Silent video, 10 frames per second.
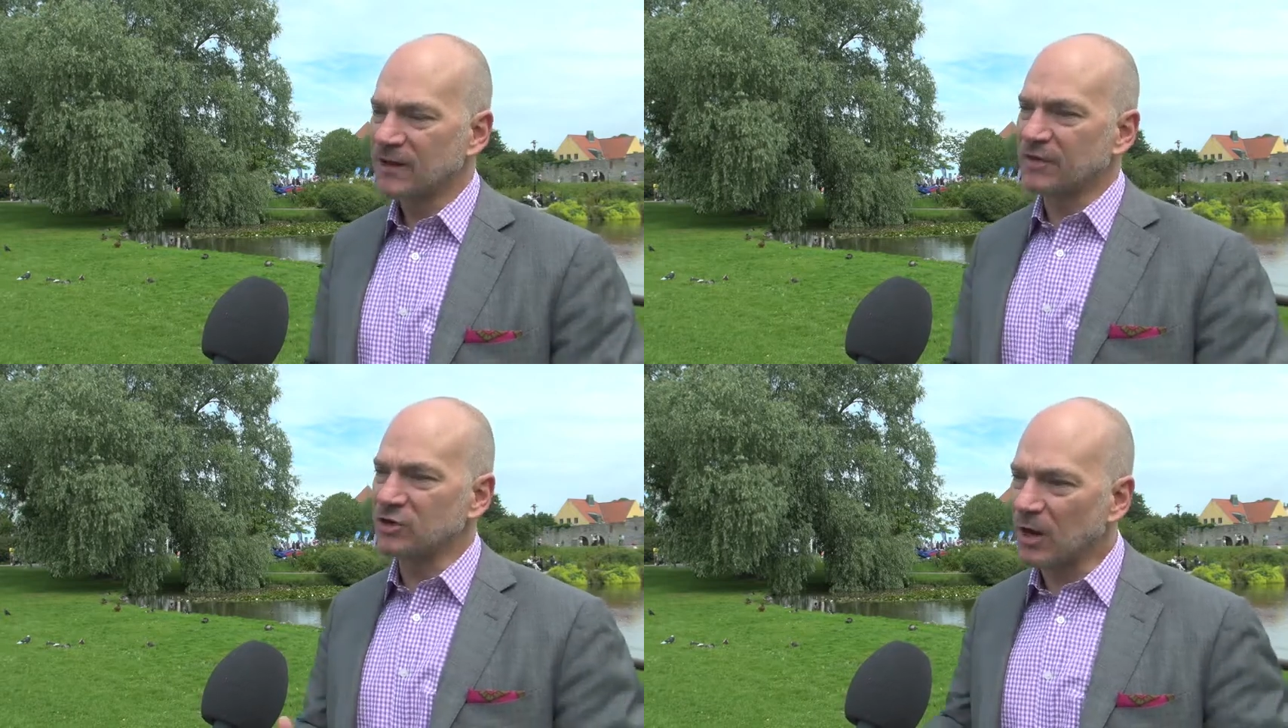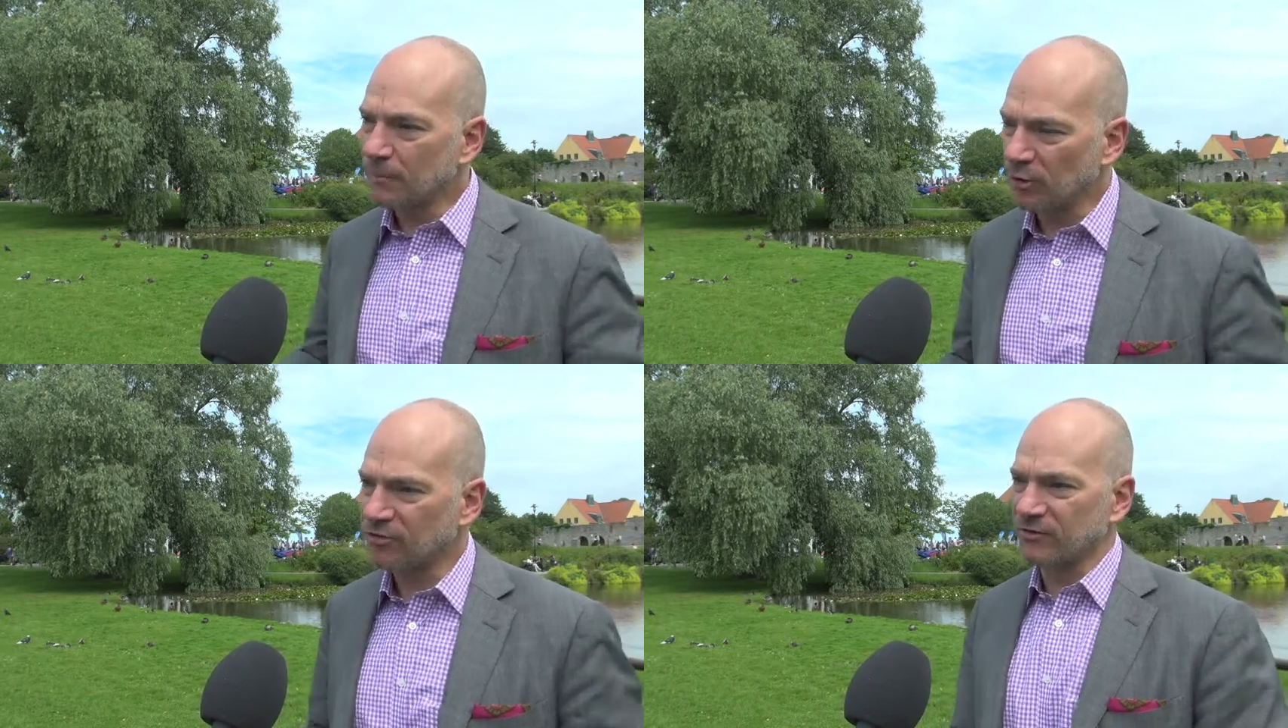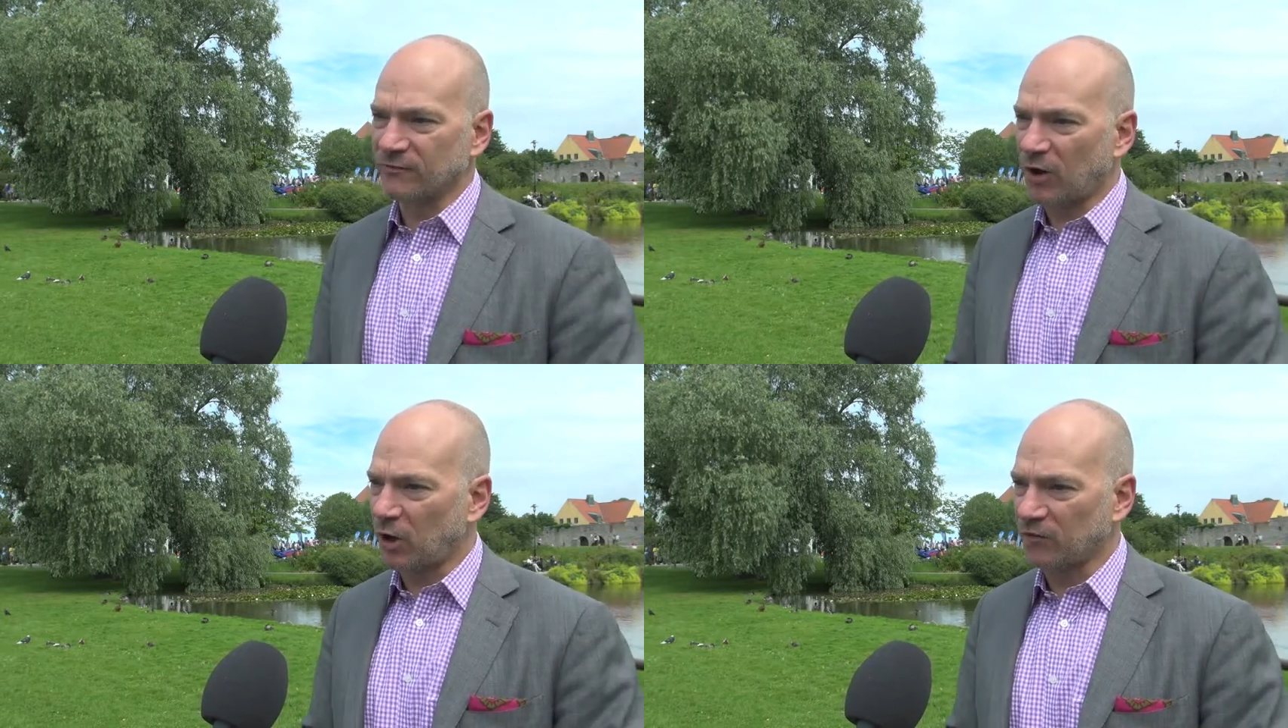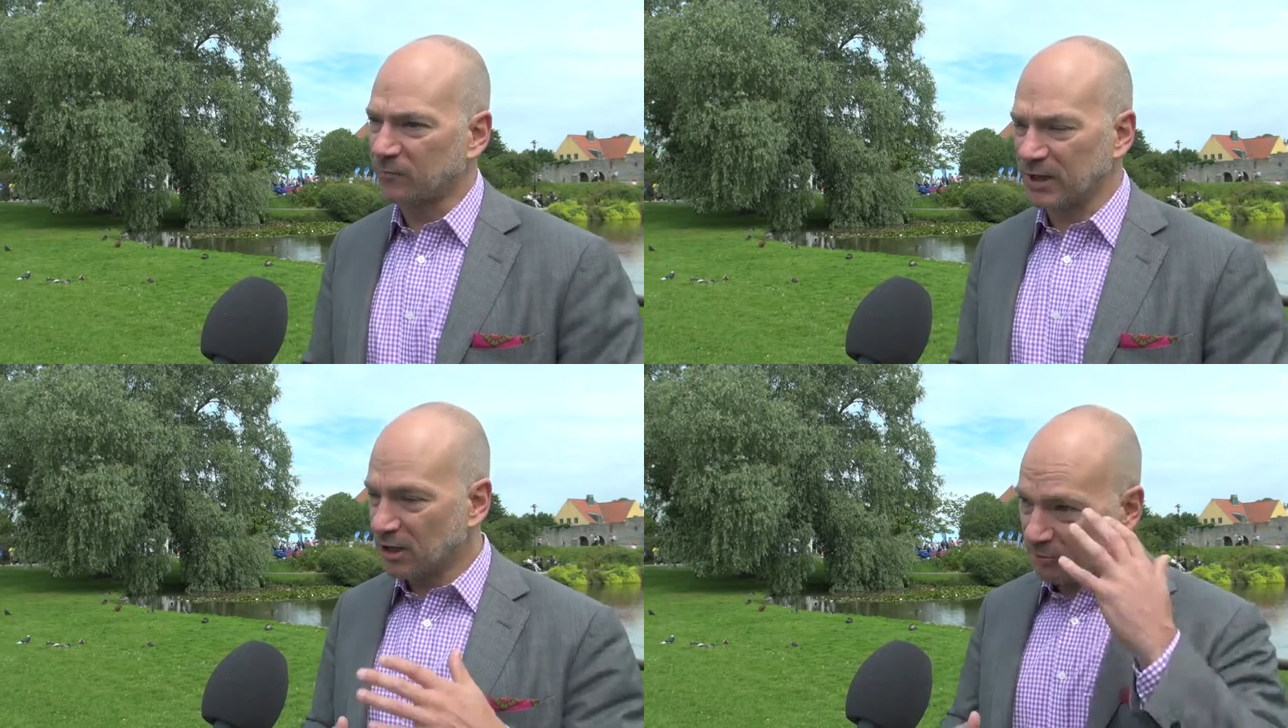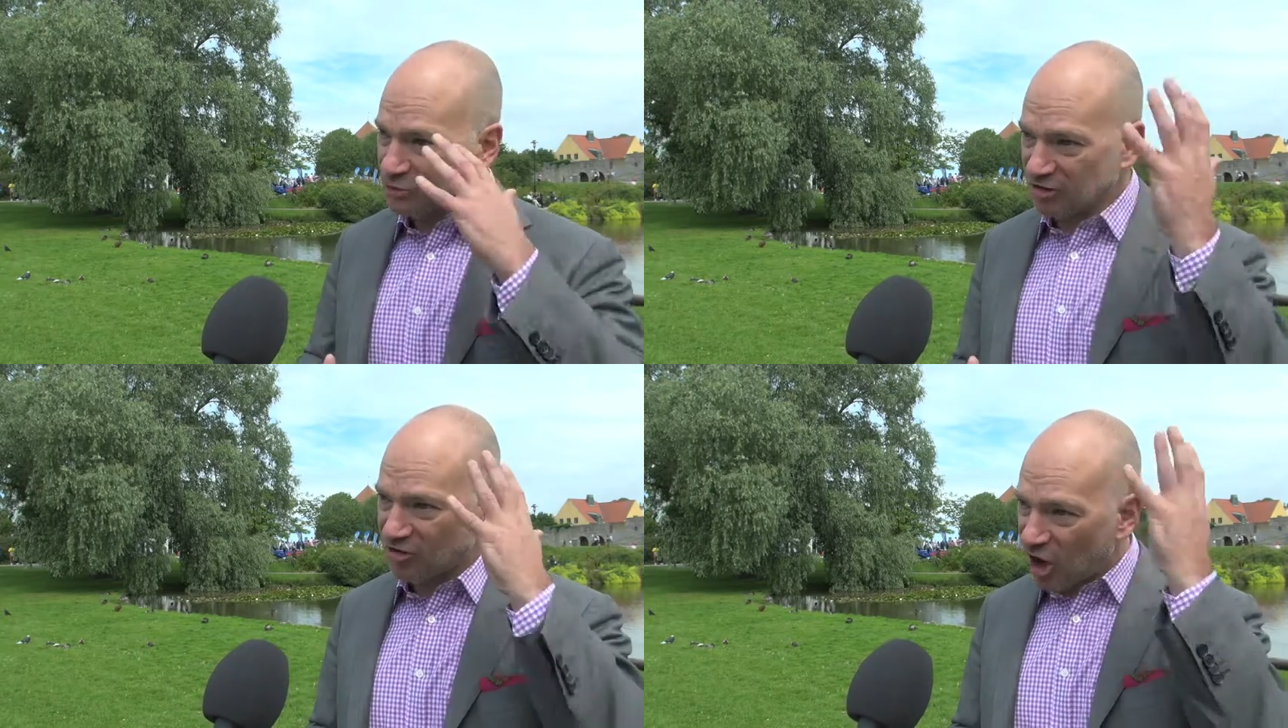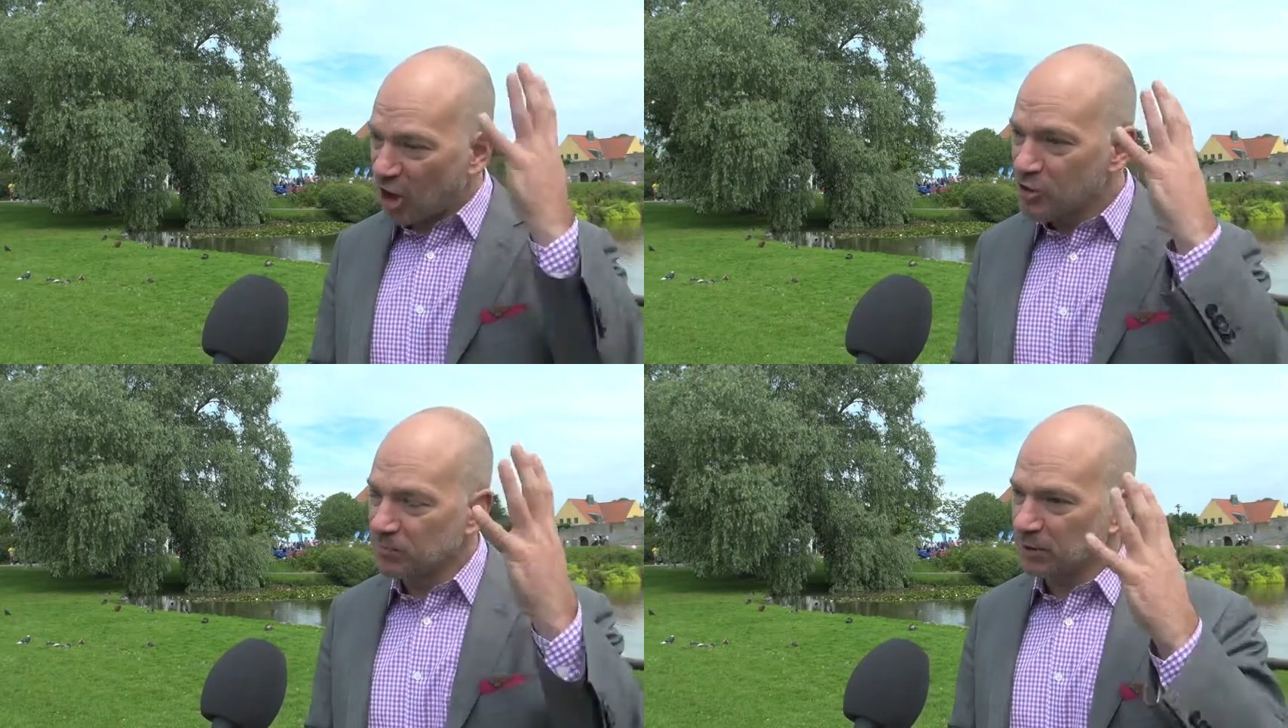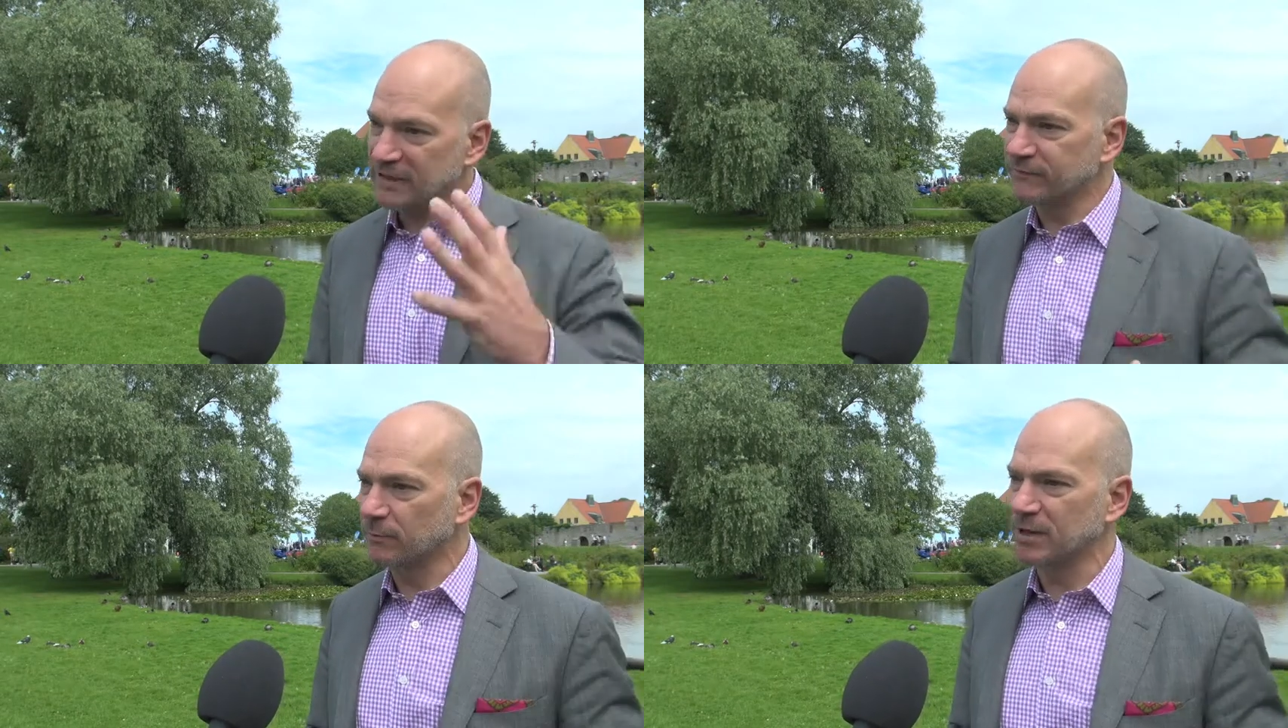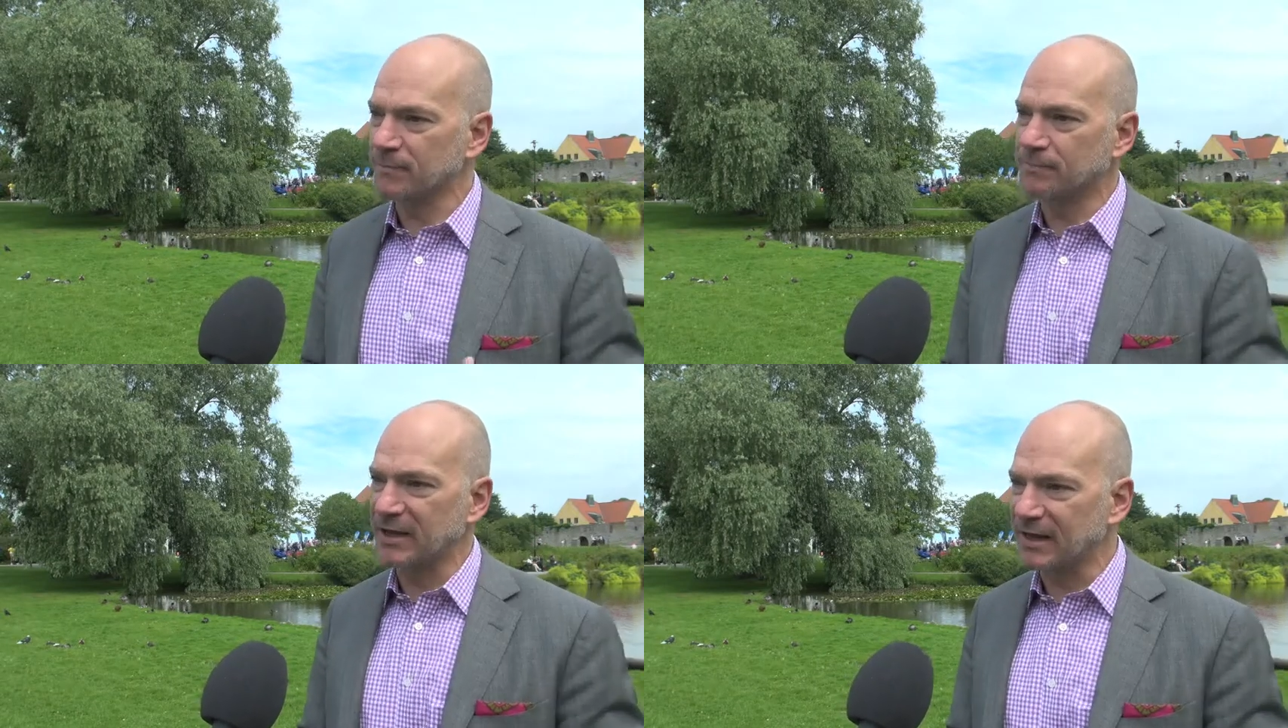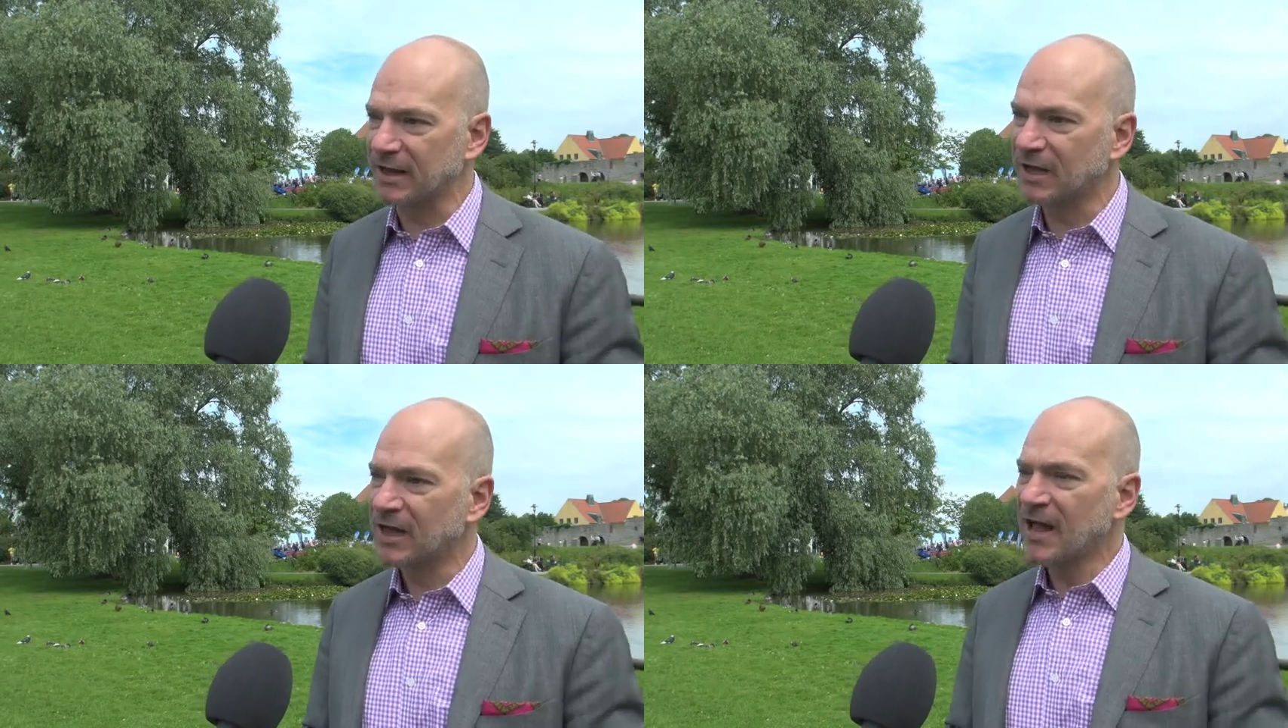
the numbers involved become just unbelievably big,